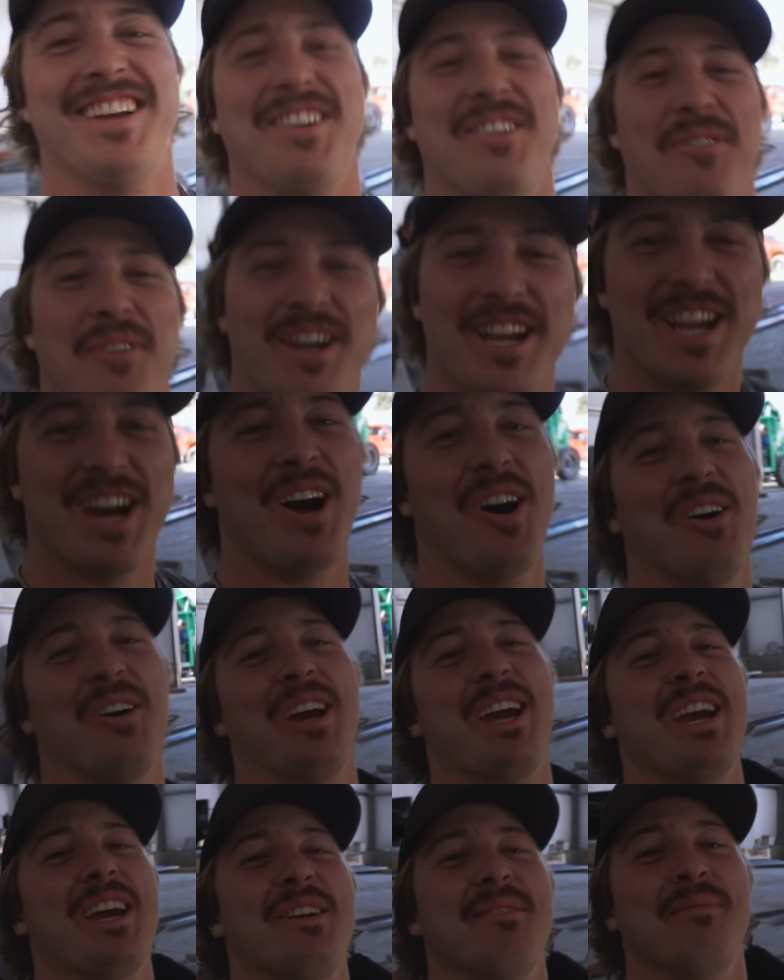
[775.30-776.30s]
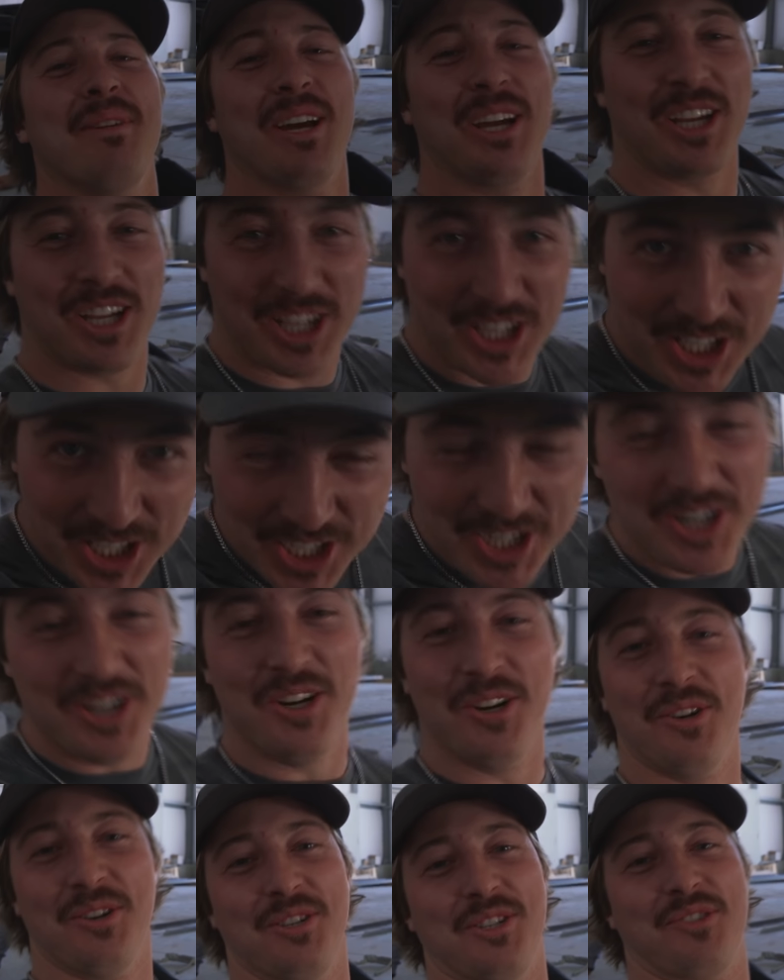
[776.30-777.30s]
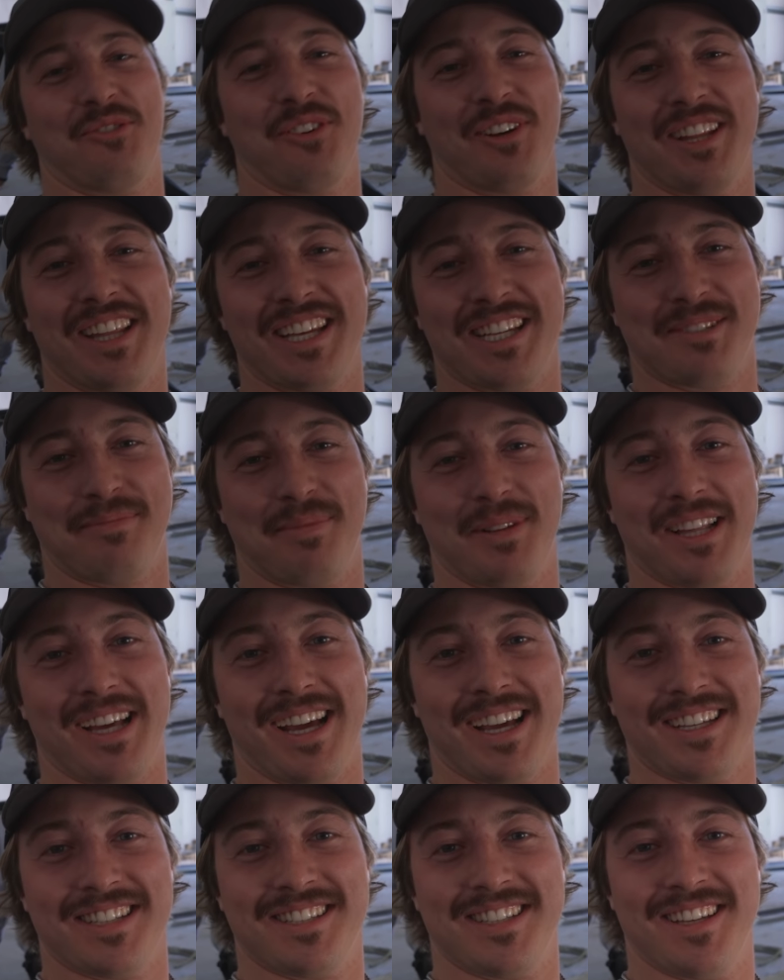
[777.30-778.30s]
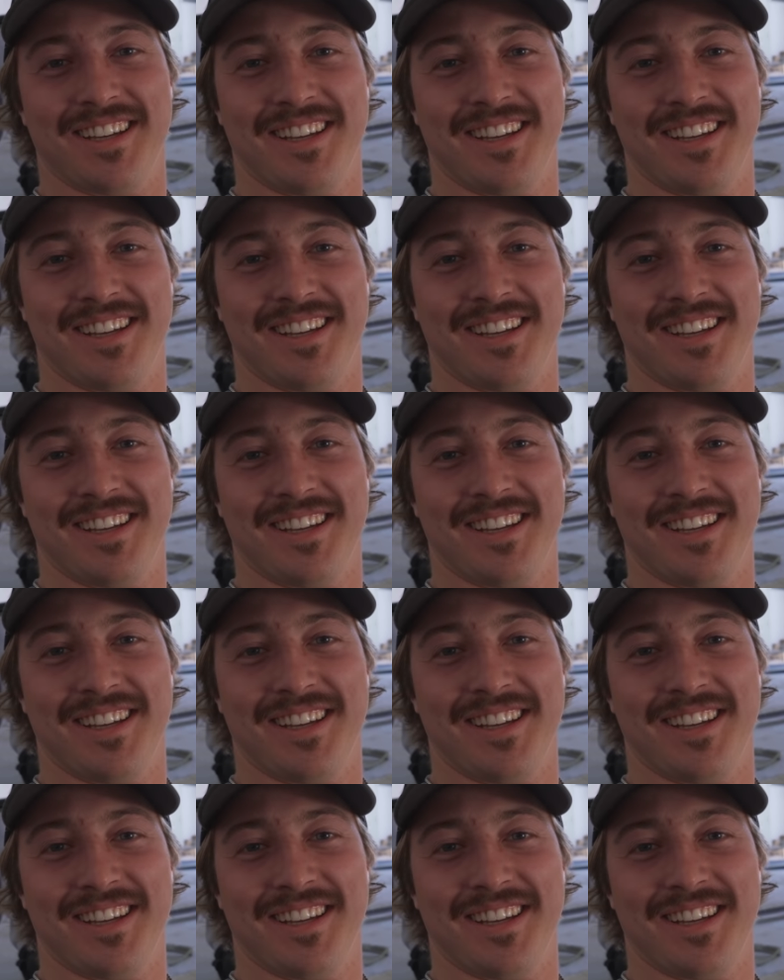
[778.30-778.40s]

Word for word: We owe him huge for this place.